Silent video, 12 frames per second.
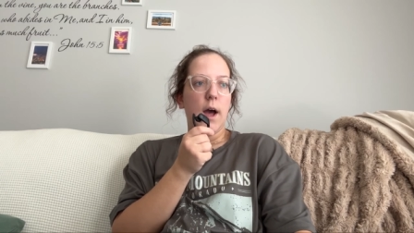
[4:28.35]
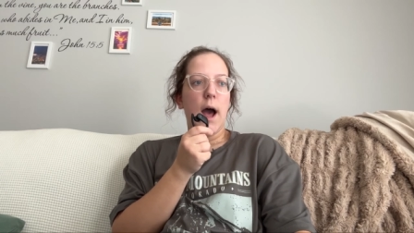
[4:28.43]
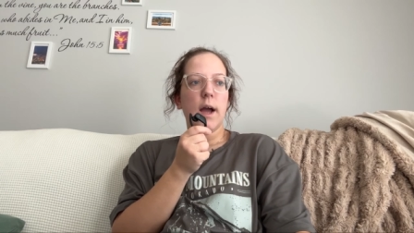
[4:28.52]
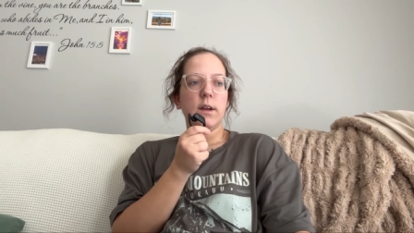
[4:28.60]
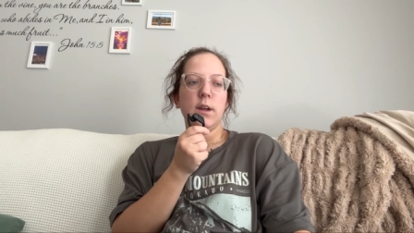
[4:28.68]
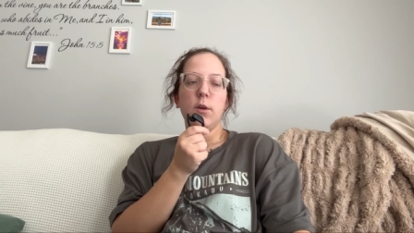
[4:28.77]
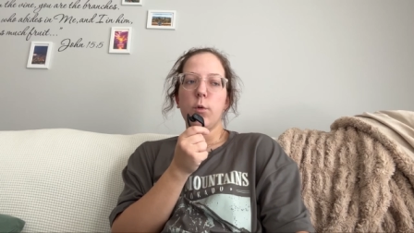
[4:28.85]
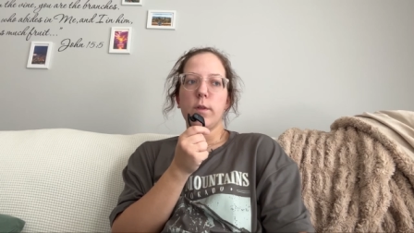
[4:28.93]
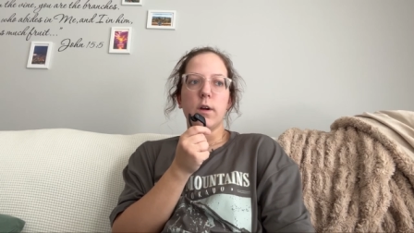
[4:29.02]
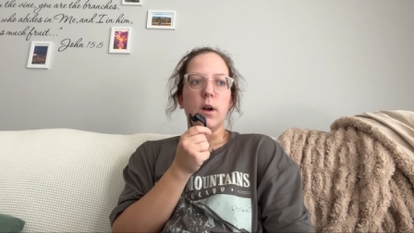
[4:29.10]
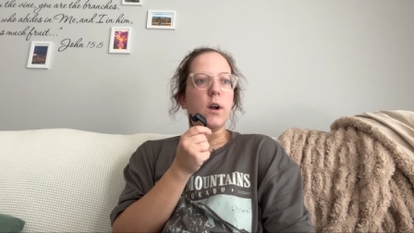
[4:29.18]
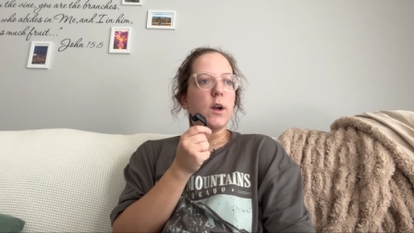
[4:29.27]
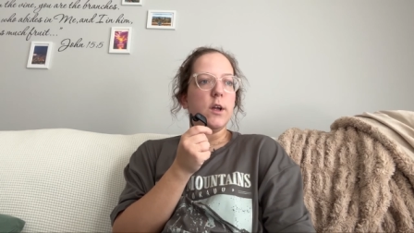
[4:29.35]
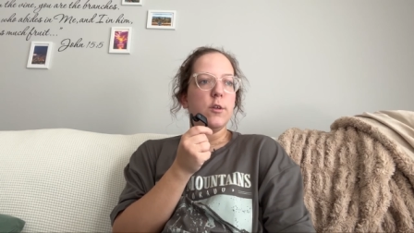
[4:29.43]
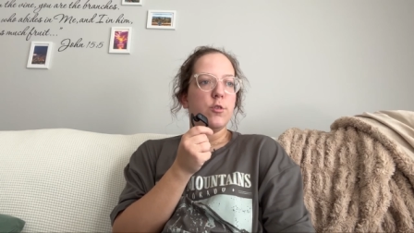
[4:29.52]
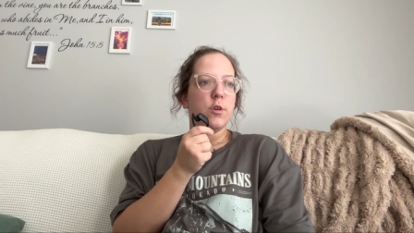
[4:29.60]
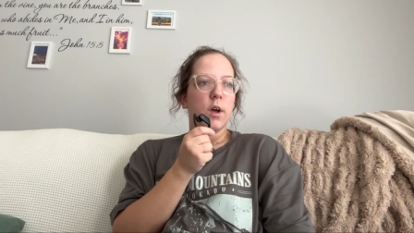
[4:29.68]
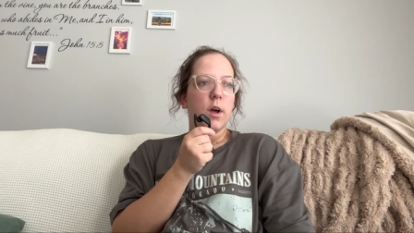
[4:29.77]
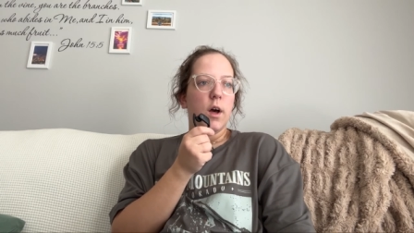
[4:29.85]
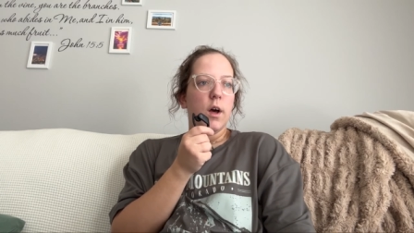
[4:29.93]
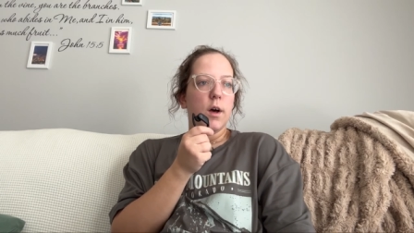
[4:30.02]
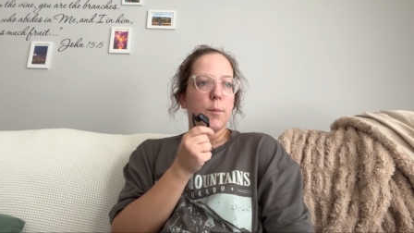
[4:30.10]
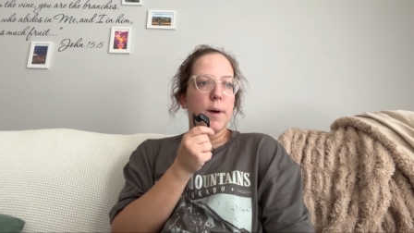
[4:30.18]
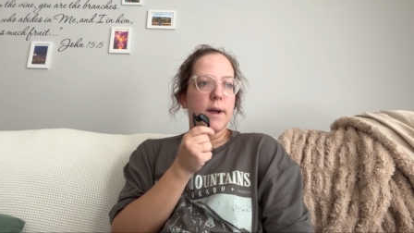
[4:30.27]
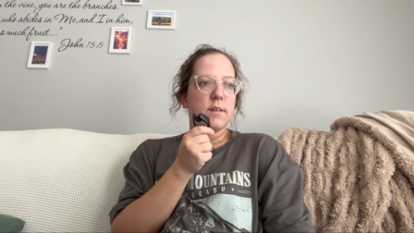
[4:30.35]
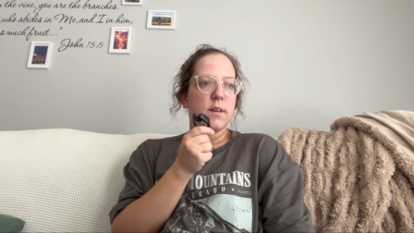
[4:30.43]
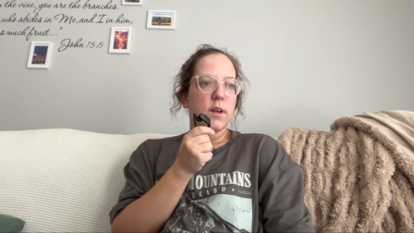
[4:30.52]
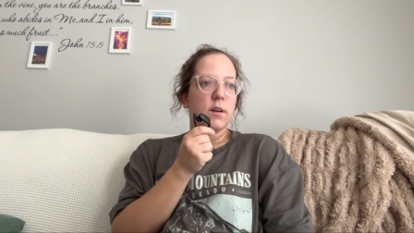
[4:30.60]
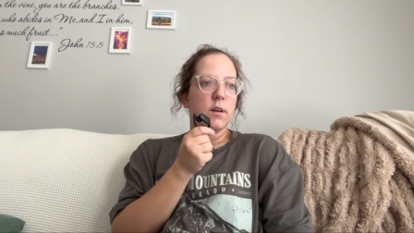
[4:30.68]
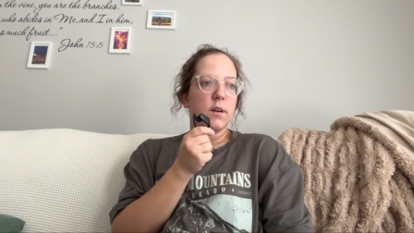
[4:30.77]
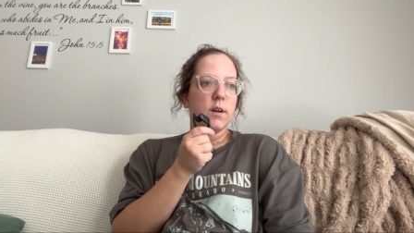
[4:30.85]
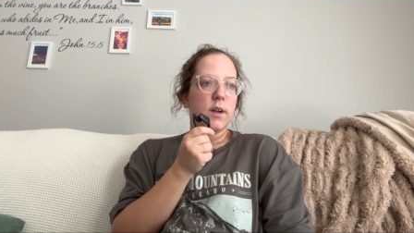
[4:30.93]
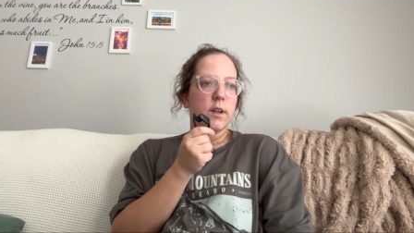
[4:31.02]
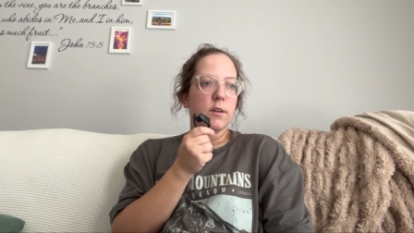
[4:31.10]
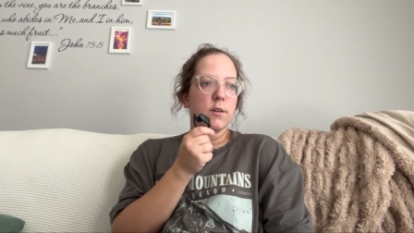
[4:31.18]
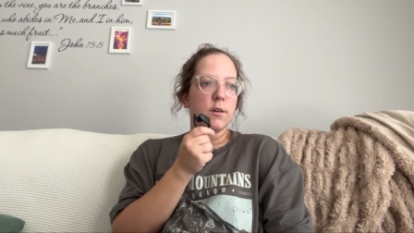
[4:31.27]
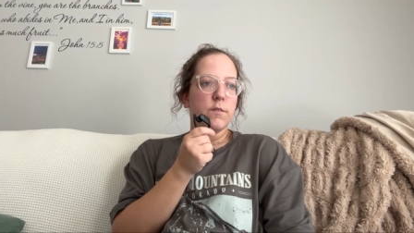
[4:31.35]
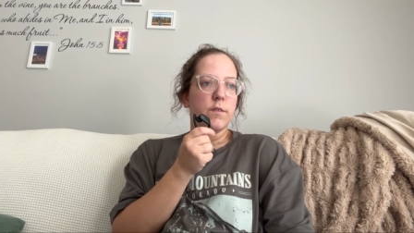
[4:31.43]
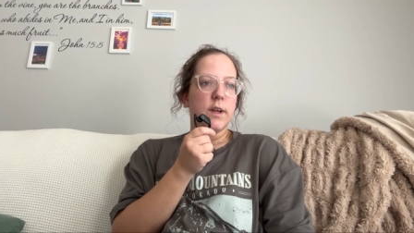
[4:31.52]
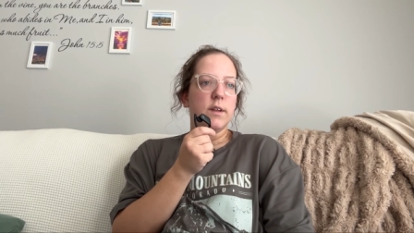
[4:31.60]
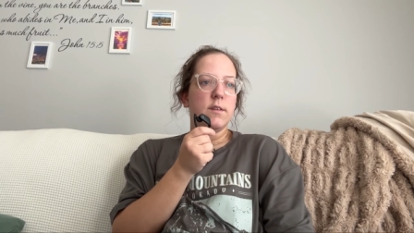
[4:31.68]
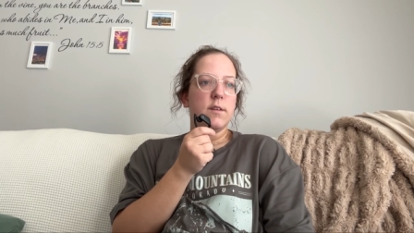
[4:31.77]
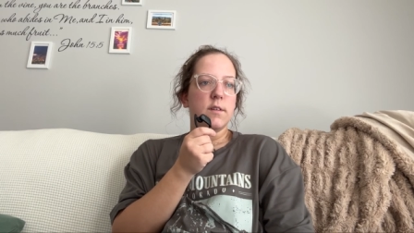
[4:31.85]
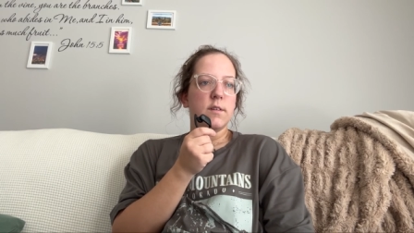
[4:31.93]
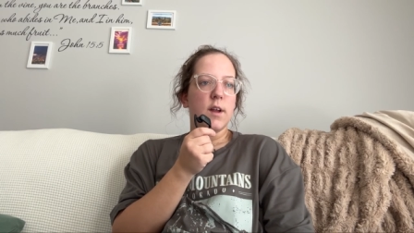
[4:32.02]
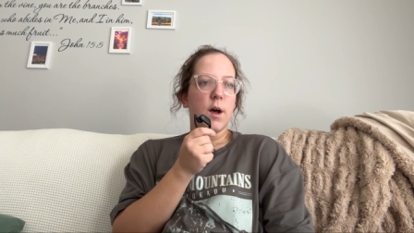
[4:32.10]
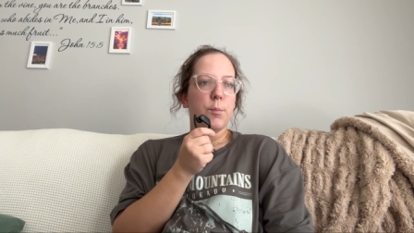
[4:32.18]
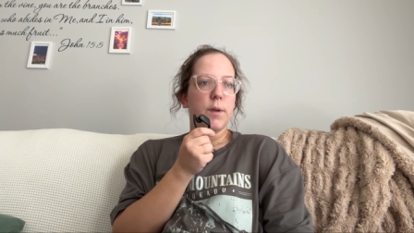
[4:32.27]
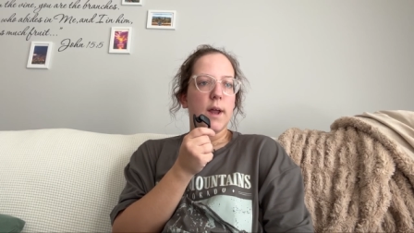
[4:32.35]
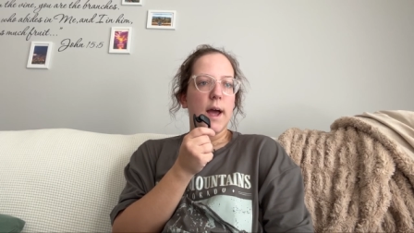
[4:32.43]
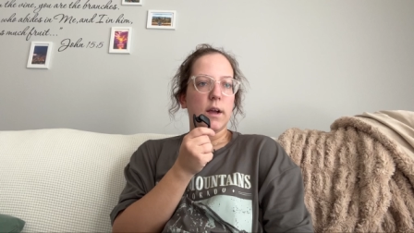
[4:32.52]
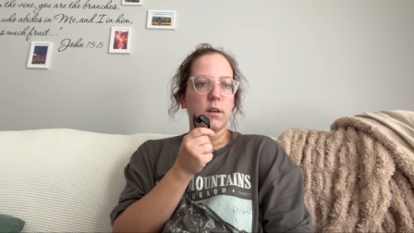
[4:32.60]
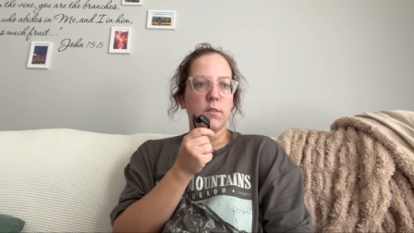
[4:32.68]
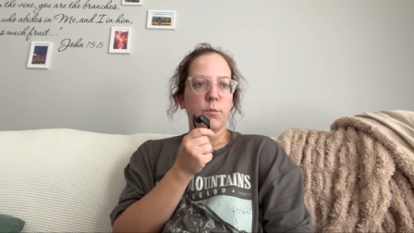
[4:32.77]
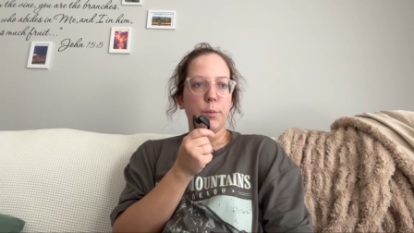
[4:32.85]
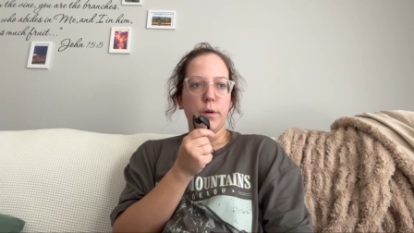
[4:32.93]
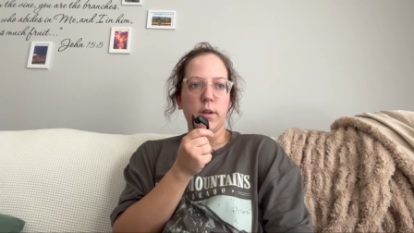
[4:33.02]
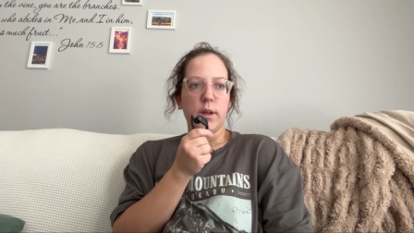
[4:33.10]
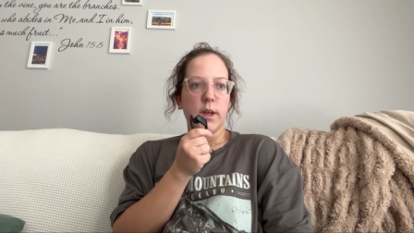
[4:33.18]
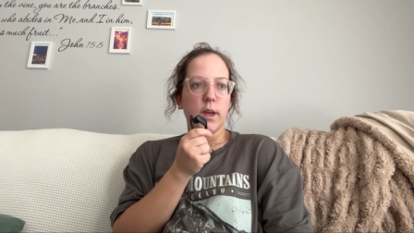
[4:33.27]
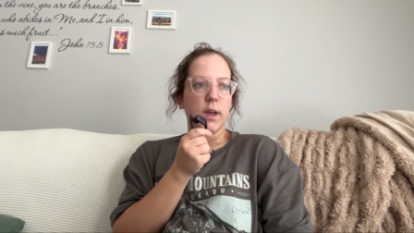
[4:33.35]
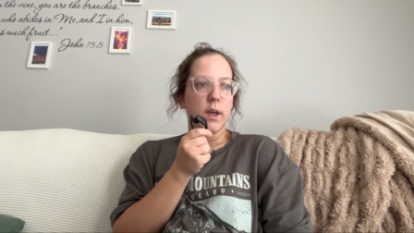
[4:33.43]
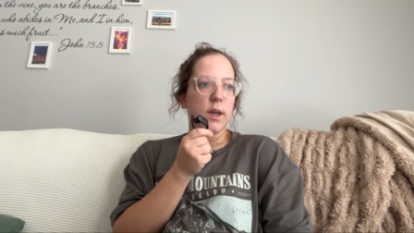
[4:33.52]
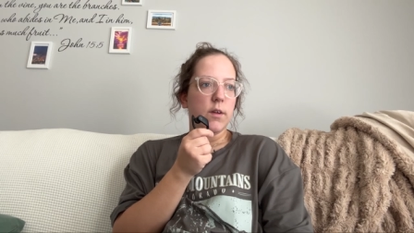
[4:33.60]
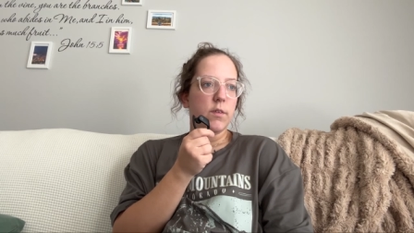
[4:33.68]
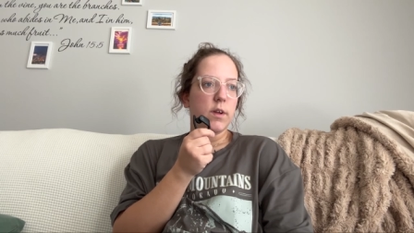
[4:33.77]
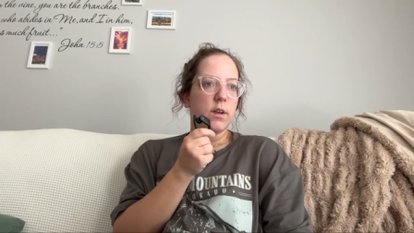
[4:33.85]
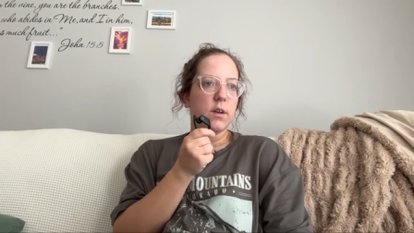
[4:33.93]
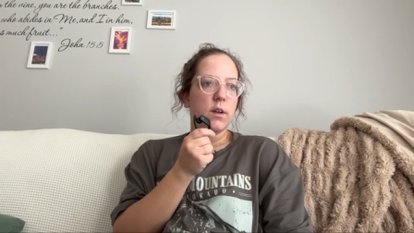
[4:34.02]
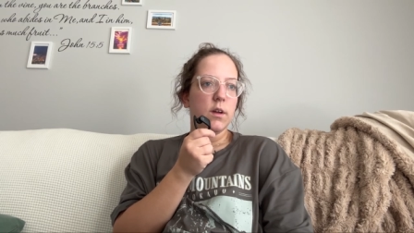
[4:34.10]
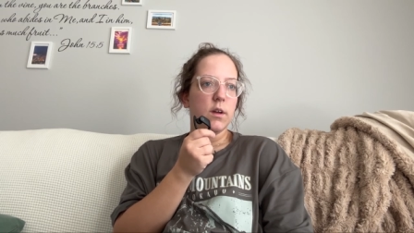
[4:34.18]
Acting with courage. A bystander intervenes to stop an act of bullying, even